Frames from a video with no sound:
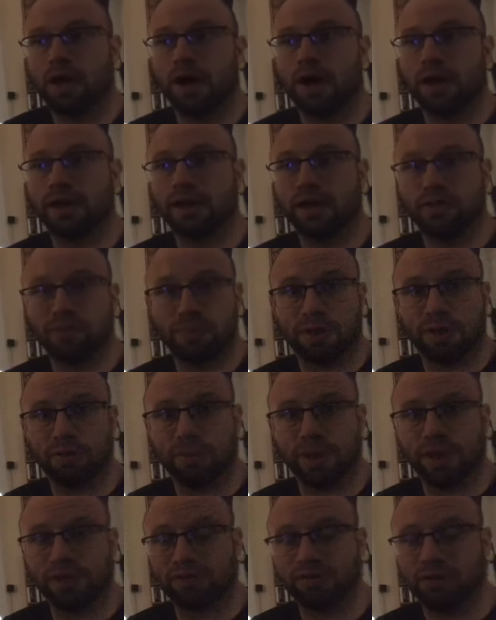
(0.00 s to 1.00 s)
death metal
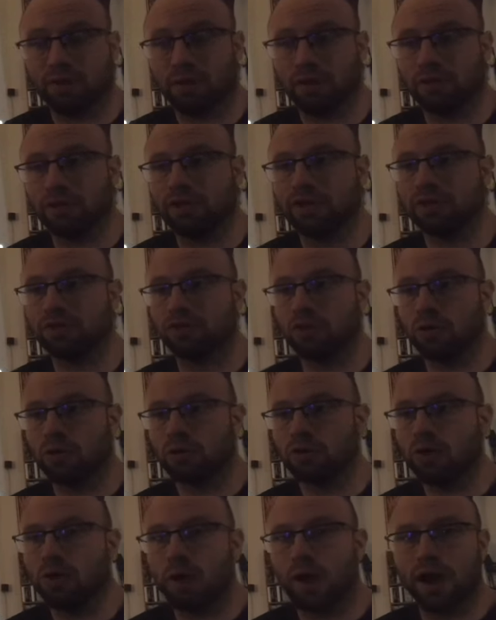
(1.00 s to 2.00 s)
bands currently
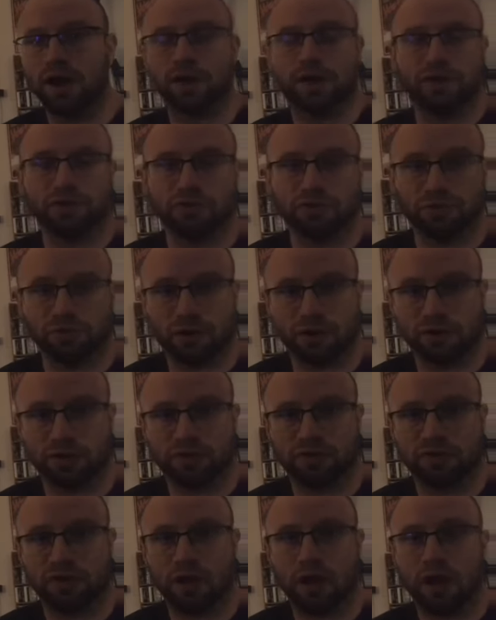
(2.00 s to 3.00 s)
don't know how to construct a
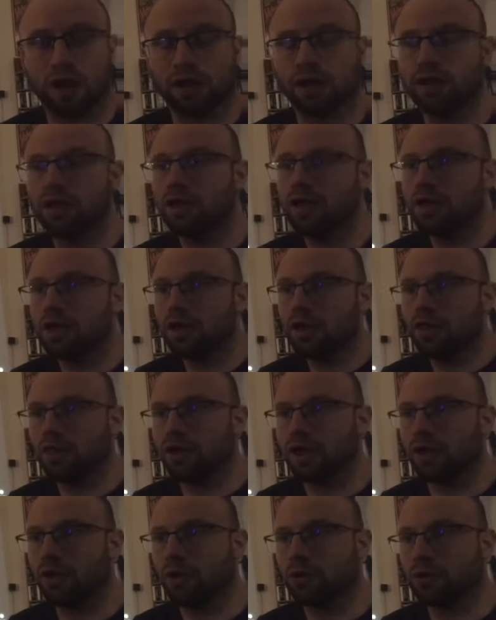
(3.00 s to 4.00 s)
song.
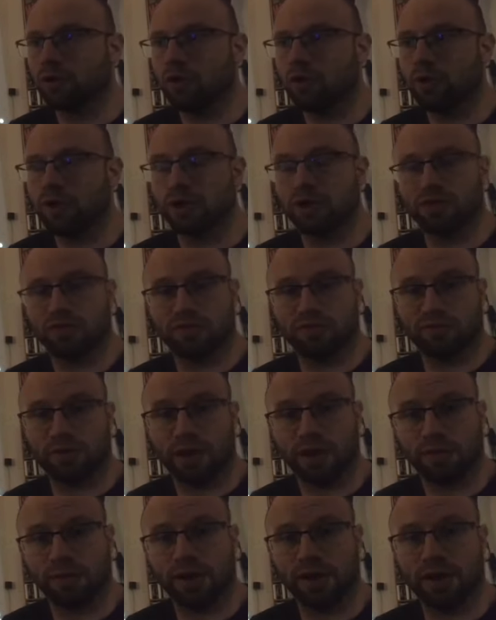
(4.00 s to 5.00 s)
They don't go into the
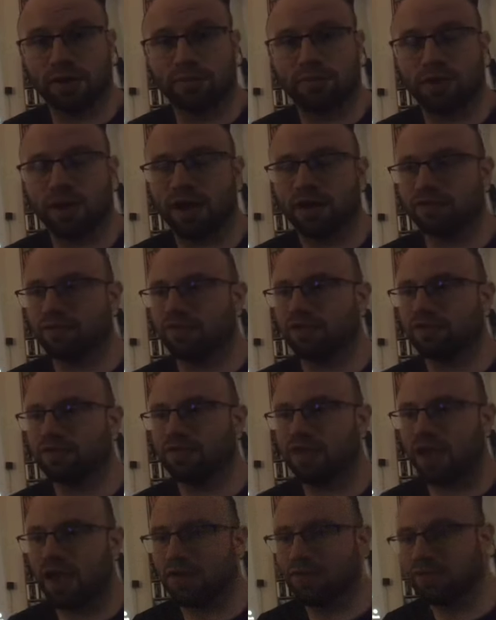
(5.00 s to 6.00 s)
songwriting process
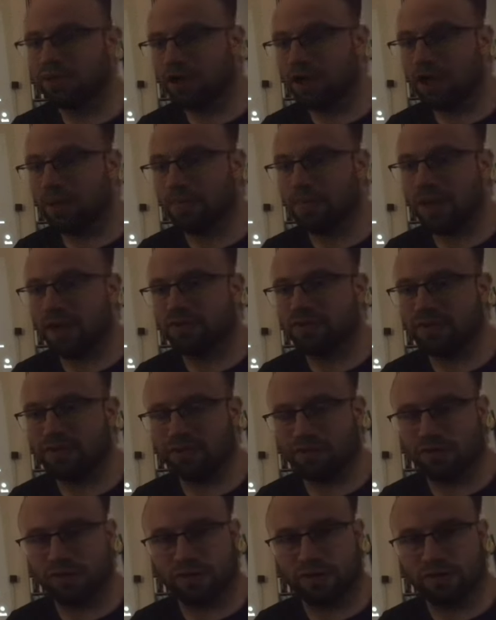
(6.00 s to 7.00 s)
having a
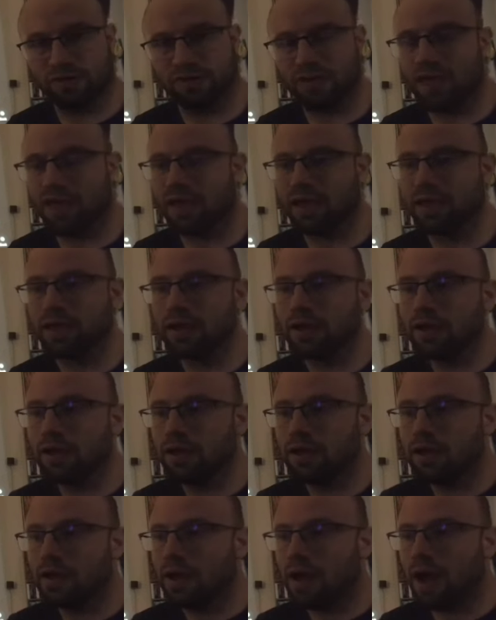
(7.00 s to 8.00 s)
message to say.
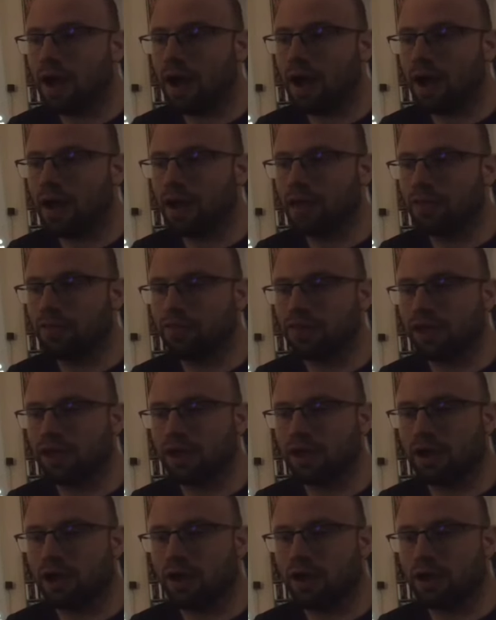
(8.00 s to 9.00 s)

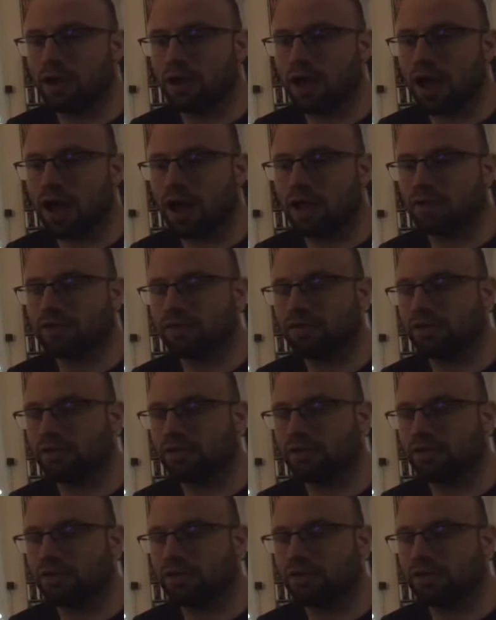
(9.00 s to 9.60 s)
They are not,